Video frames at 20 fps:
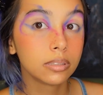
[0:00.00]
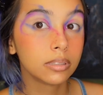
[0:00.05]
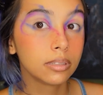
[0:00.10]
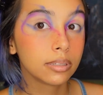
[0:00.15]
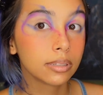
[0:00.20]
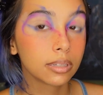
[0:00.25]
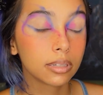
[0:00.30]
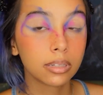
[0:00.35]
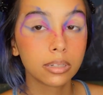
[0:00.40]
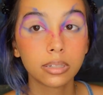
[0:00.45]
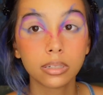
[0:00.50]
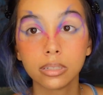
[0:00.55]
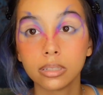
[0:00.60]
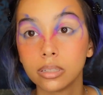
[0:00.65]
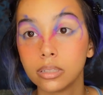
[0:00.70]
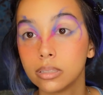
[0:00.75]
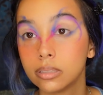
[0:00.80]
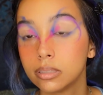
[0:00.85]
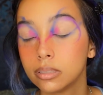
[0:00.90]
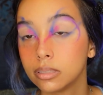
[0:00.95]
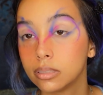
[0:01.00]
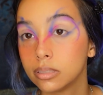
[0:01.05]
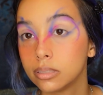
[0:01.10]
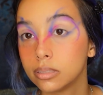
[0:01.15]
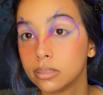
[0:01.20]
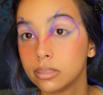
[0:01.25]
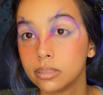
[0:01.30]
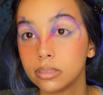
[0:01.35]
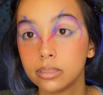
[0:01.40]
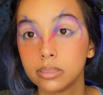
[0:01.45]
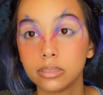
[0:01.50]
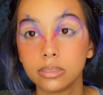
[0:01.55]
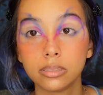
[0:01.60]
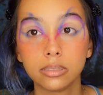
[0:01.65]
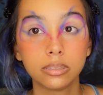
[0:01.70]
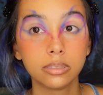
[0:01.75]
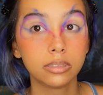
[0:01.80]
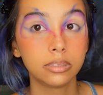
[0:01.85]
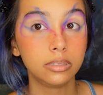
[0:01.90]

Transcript: (silence)